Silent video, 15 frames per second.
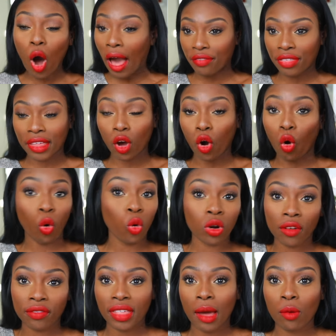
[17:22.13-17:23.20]
I think
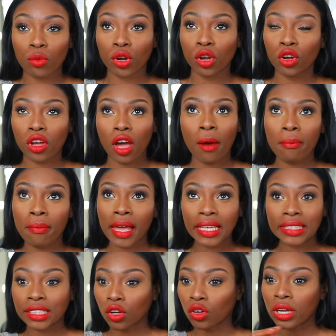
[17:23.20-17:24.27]
all of them would look
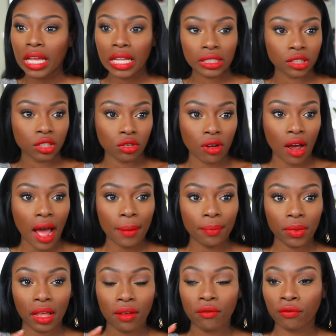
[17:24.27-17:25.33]
amazing on
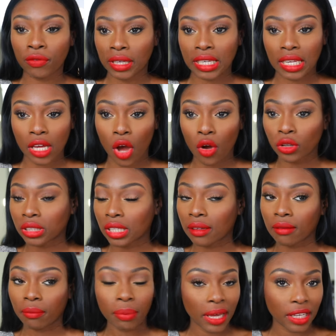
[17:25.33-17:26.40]
Instagram, in videos,
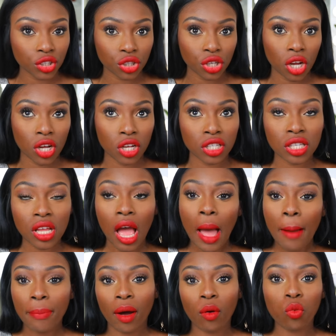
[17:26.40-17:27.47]
in pictures,
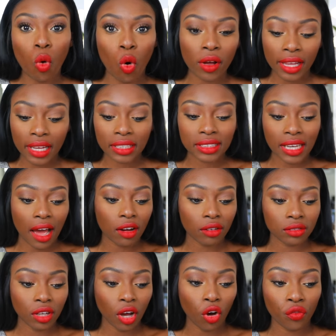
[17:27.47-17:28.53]
but walking
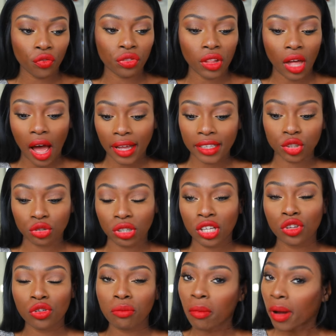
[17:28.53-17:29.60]
down on the high
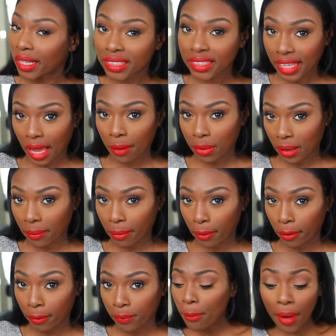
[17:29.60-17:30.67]
street, you might scare
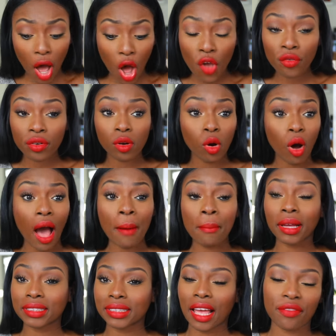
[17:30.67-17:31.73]
people. But overall, I
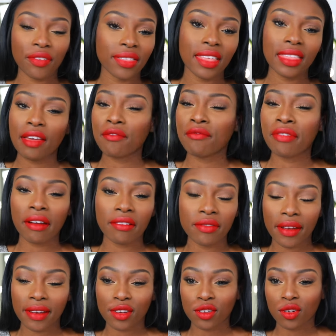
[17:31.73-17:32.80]
must say I found that they're very,
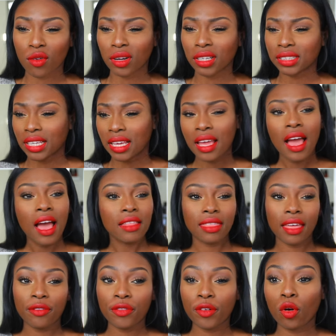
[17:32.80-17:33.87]
very good quality.
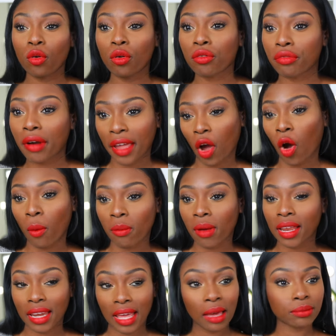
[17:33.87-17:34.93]
They feel great on
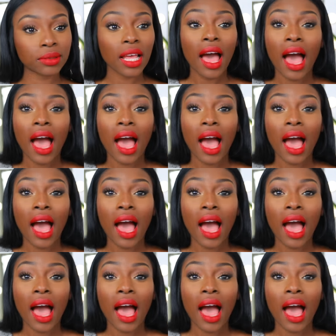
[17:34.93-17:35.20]
my lips.